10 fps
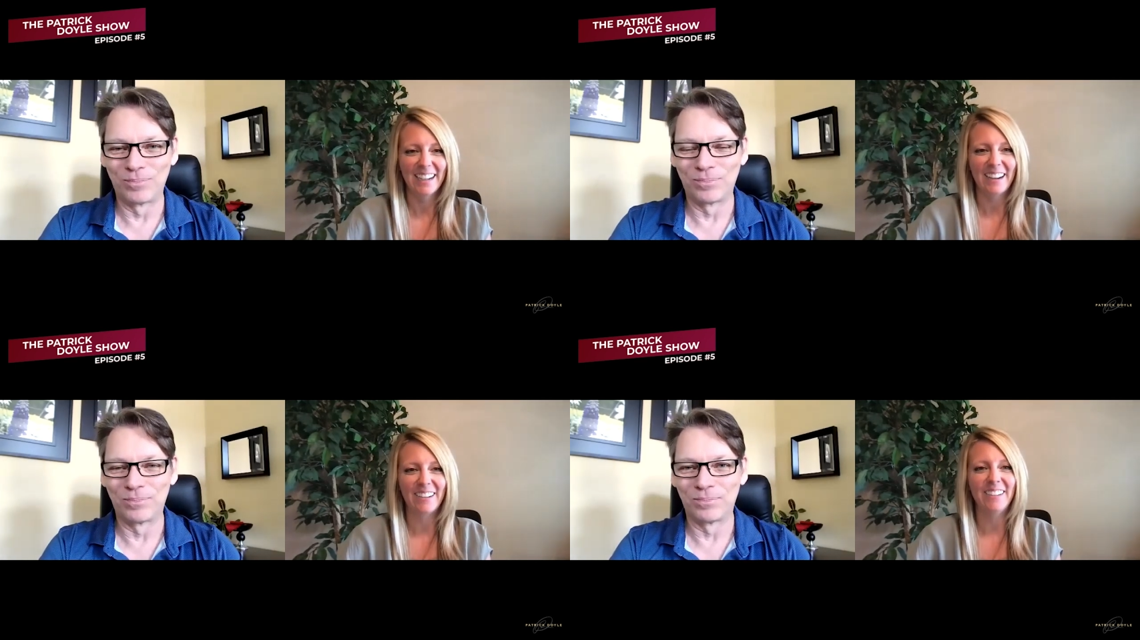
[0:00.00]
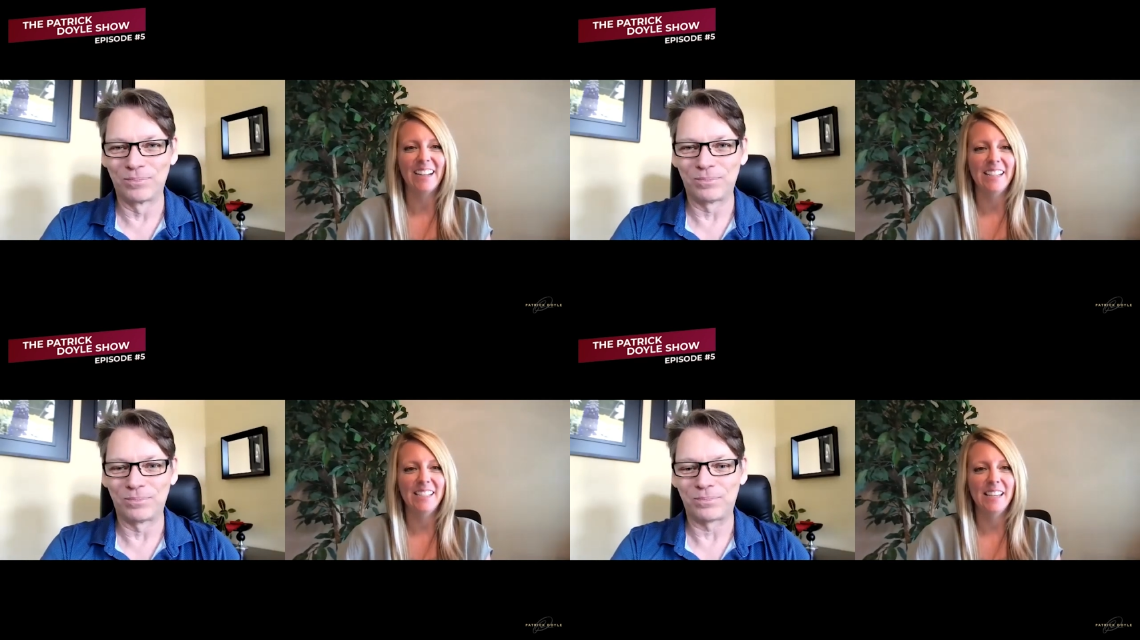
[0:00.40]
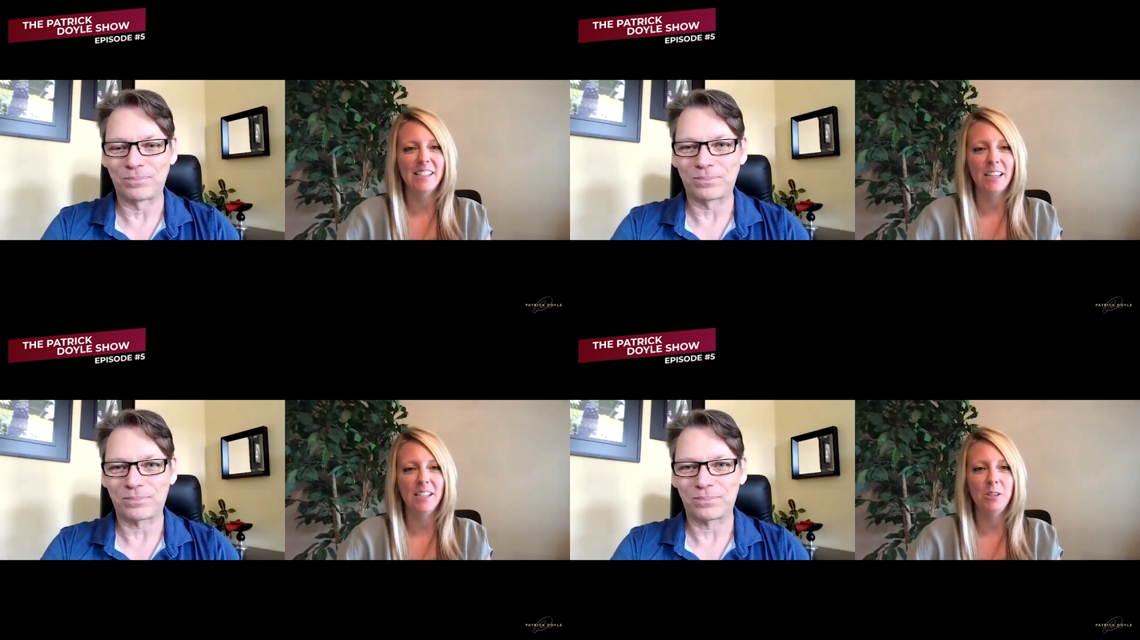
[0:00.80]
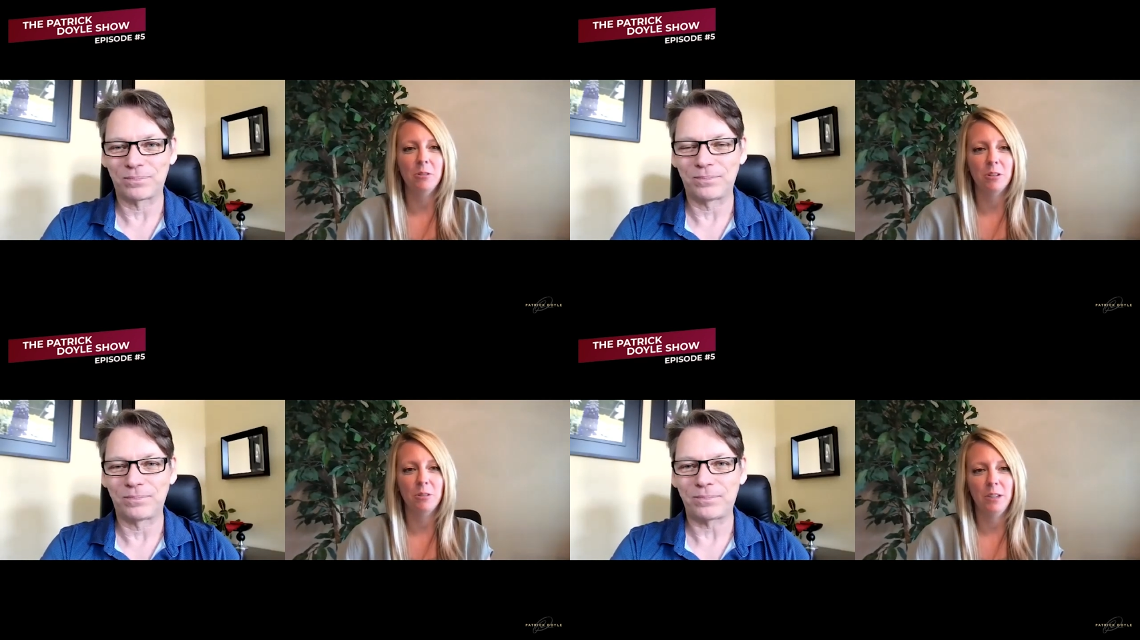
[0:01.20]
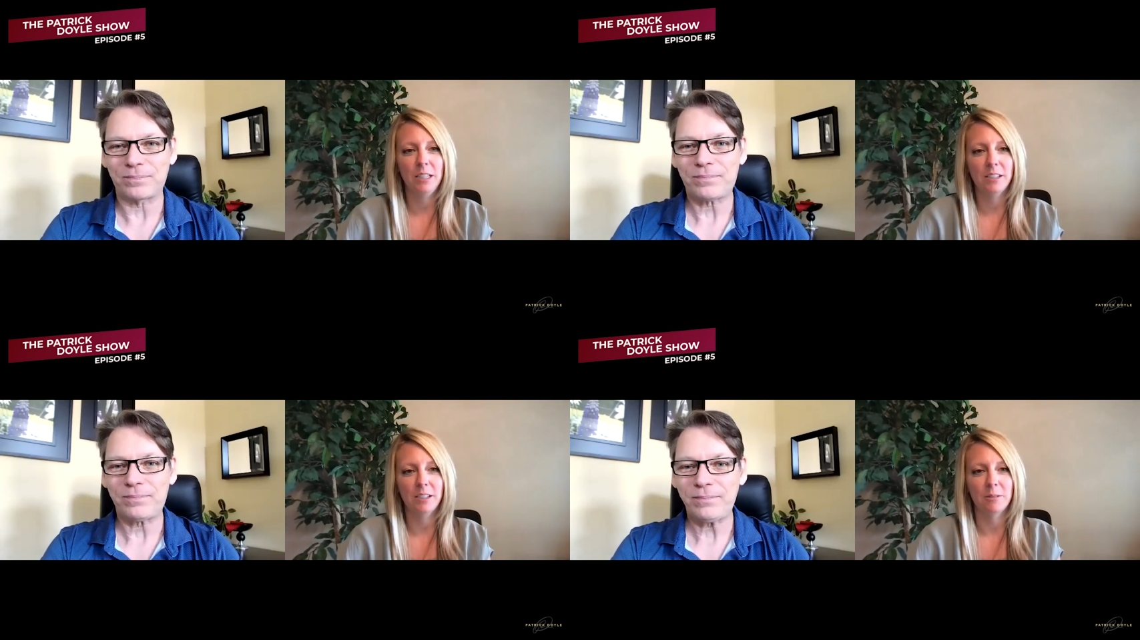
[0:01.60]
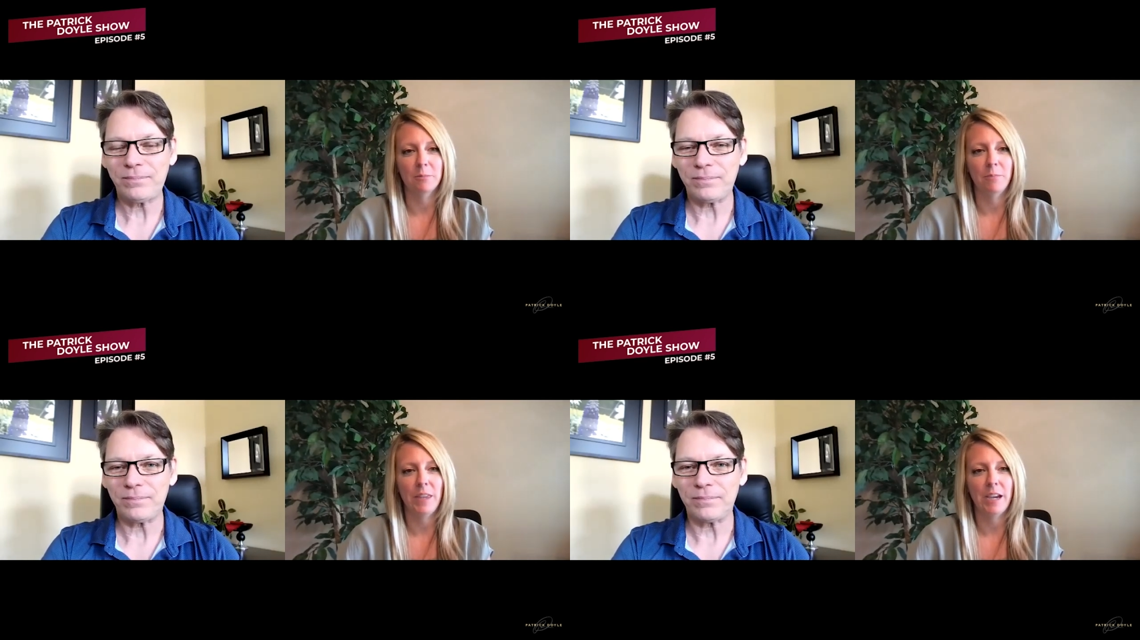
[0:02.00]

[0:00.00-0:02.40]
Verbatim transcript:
Speaker 1: all right 10 signs you are a victim